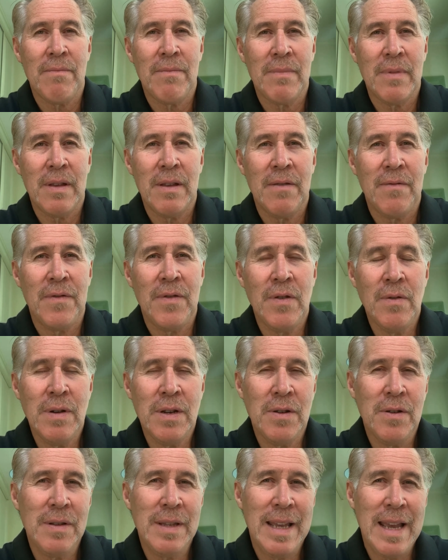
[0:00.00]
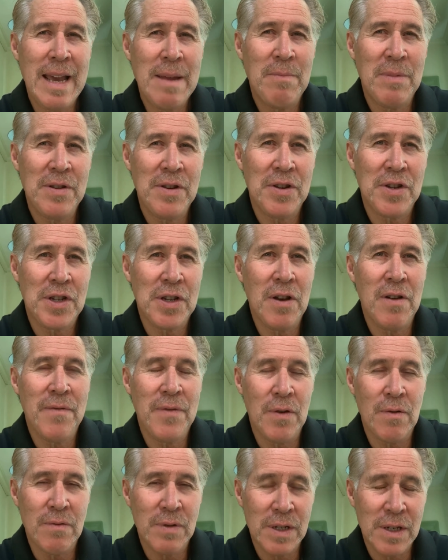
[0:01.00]
If you are doing the admin yourself,
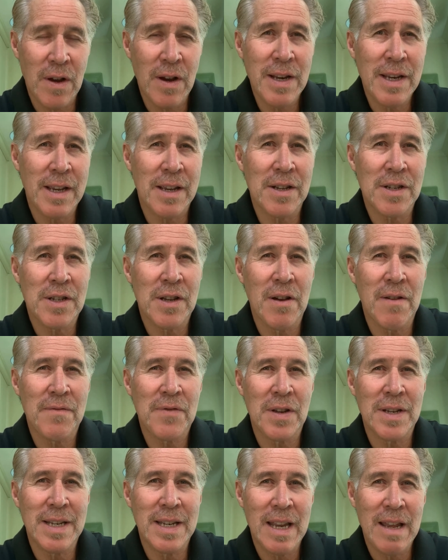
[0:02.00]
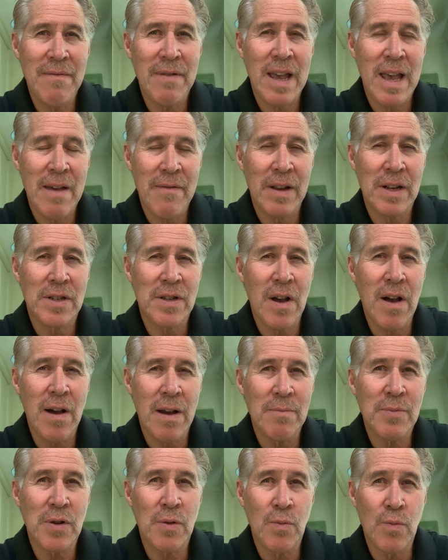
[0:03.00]
you're resigning yourself to never having
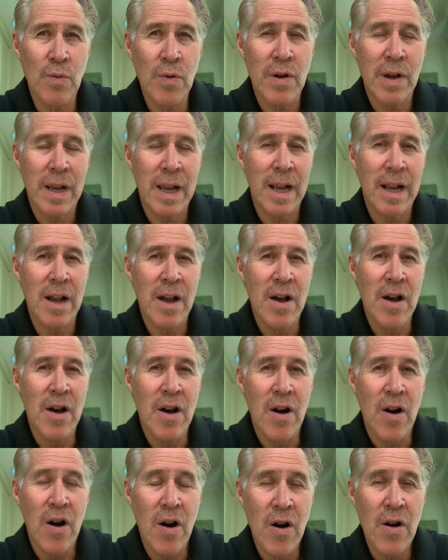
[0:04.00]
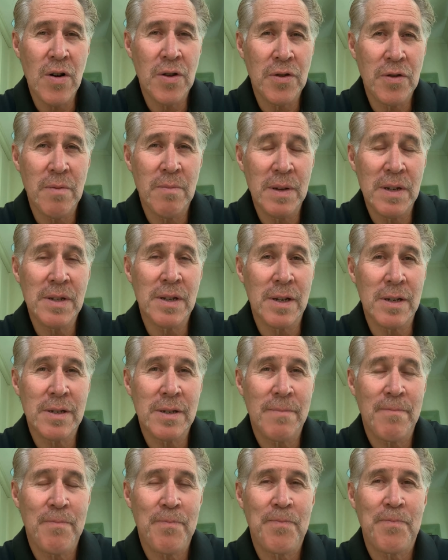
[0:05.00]
time to working on your business.
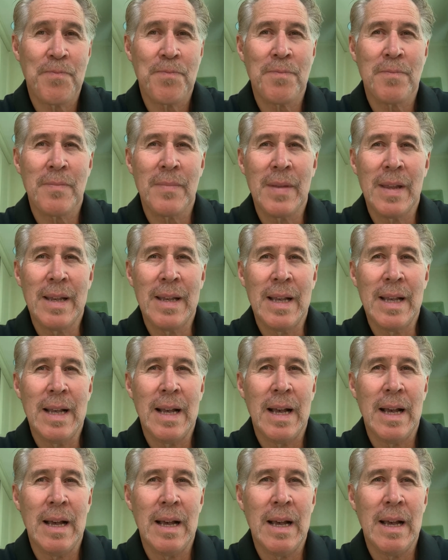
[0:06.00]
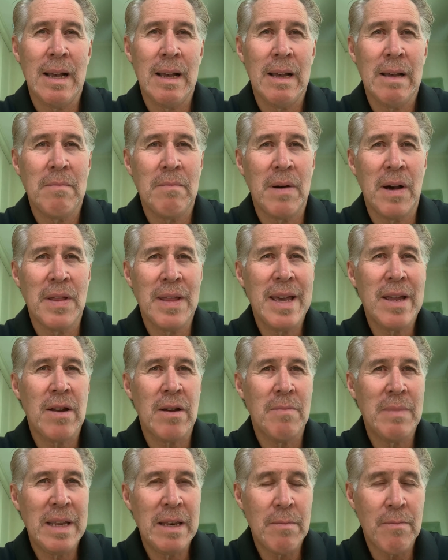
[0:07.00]
And by that I
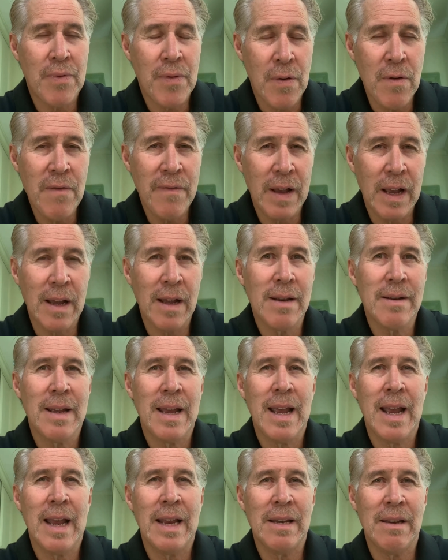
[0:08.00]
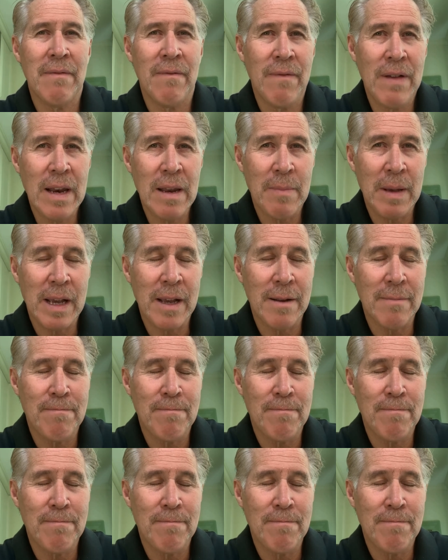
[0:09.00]
mean improving it and developing it.